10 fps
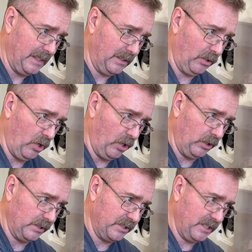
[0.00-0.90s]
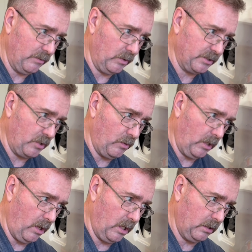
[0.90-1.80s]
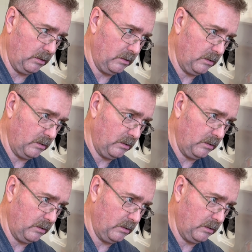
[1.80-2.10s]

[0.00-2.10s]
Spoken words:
A little harder to see what's going on.